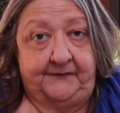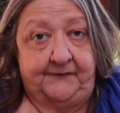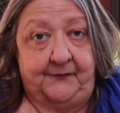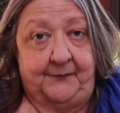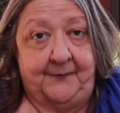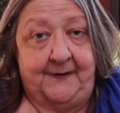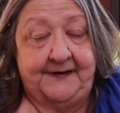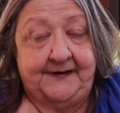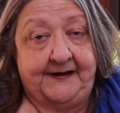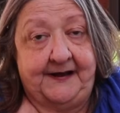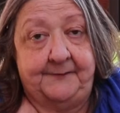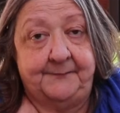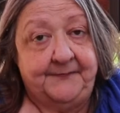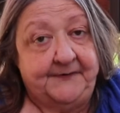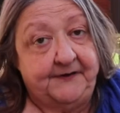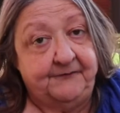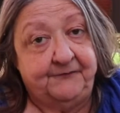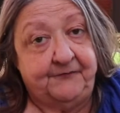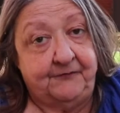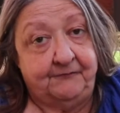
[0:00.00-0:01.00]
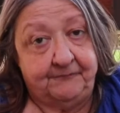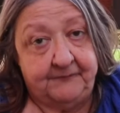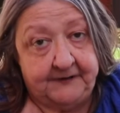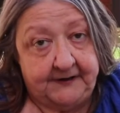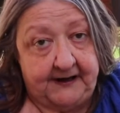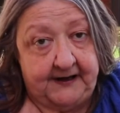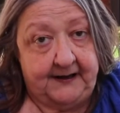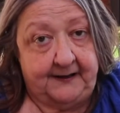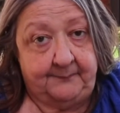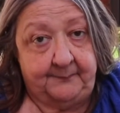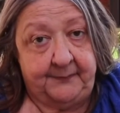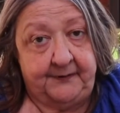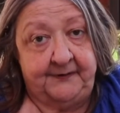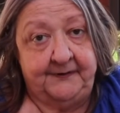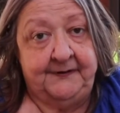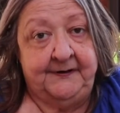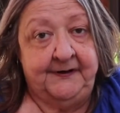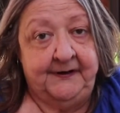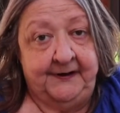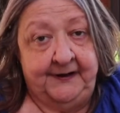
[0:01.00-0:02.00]
So I came here for rehab
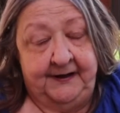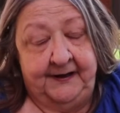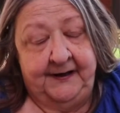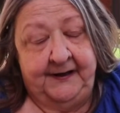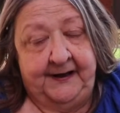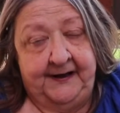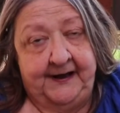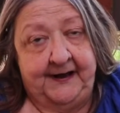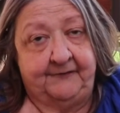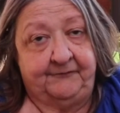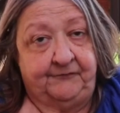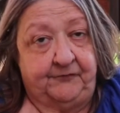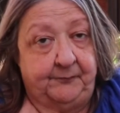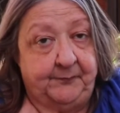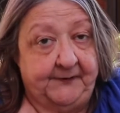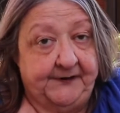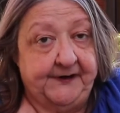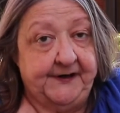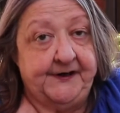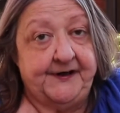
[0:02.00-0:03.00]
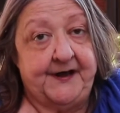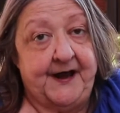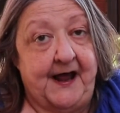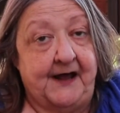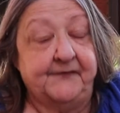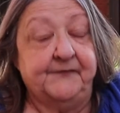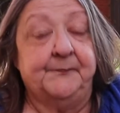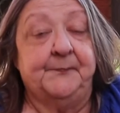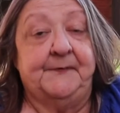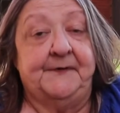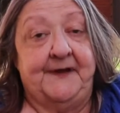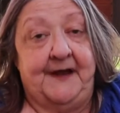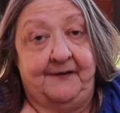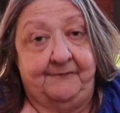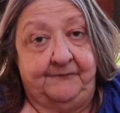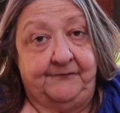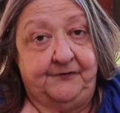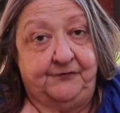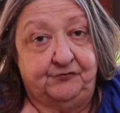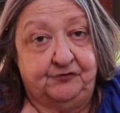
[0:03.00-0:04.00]
after being in the hospital
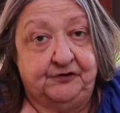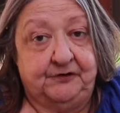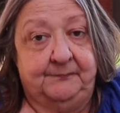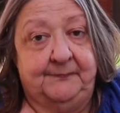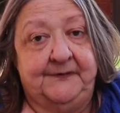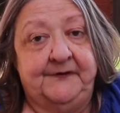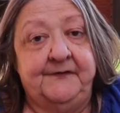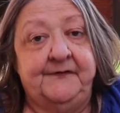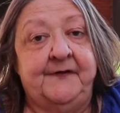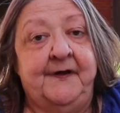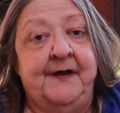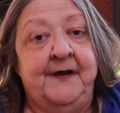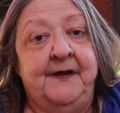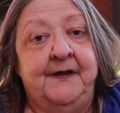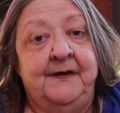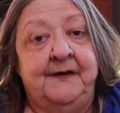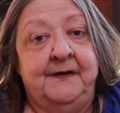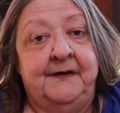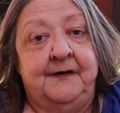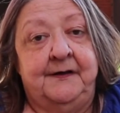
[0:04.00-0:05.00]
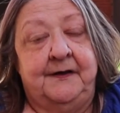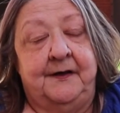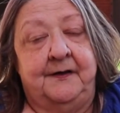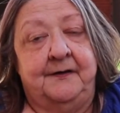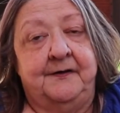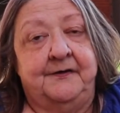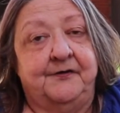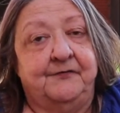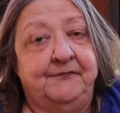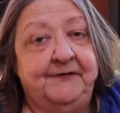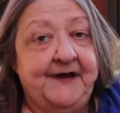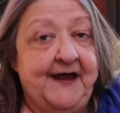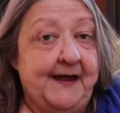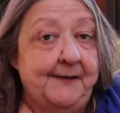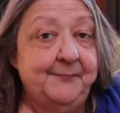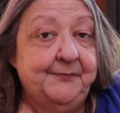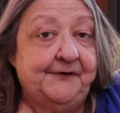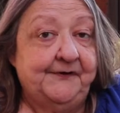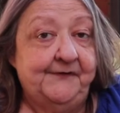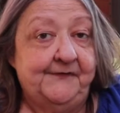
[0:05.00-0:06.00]
having a treatment. The
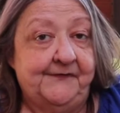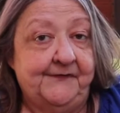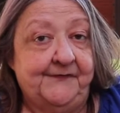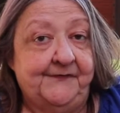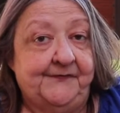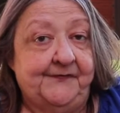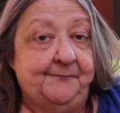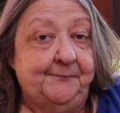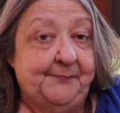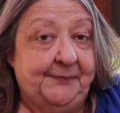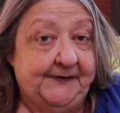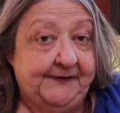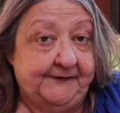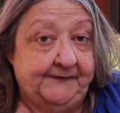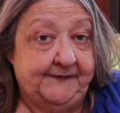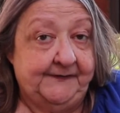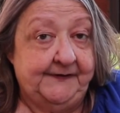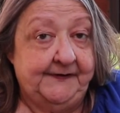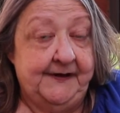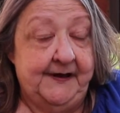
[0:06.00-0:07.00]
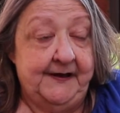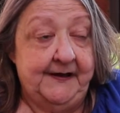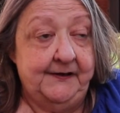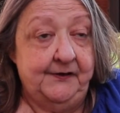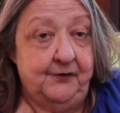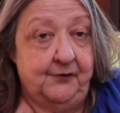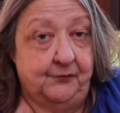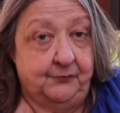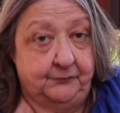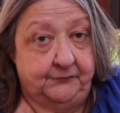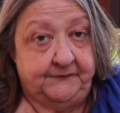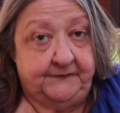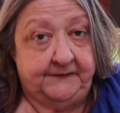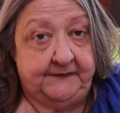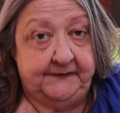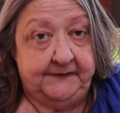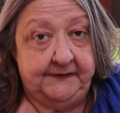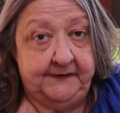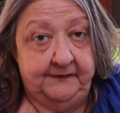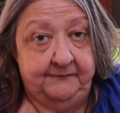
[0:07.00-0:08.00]
rehab consists of PT and
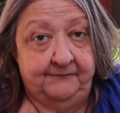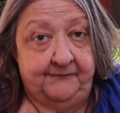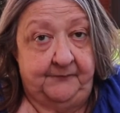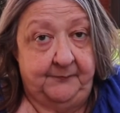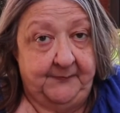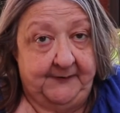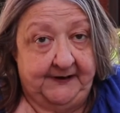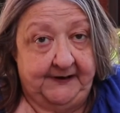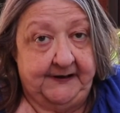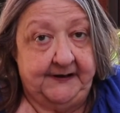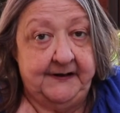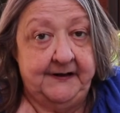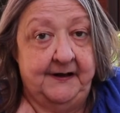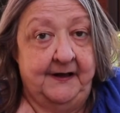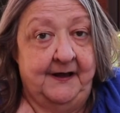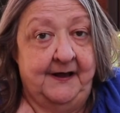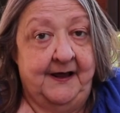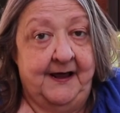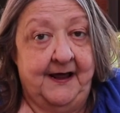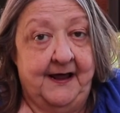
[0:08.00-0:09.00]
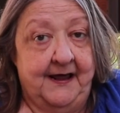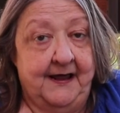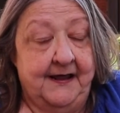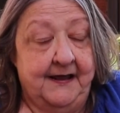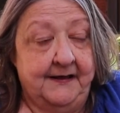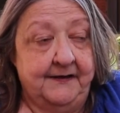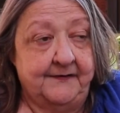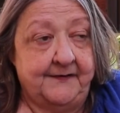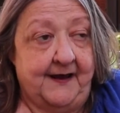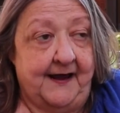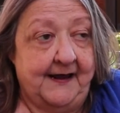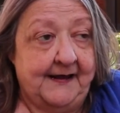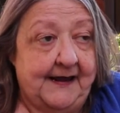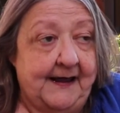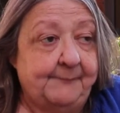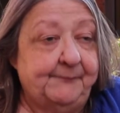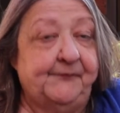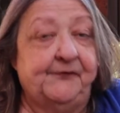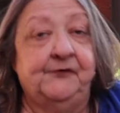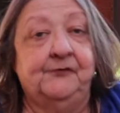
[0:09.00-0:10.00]
OT for me, and I
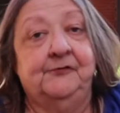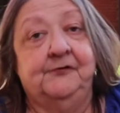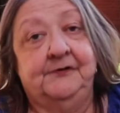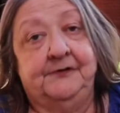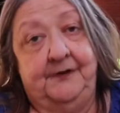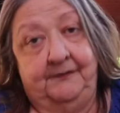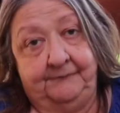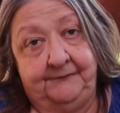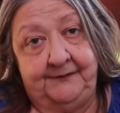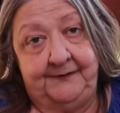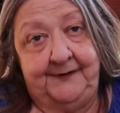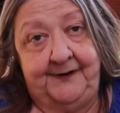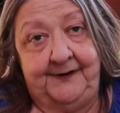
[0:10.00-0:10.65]
absolutely love it.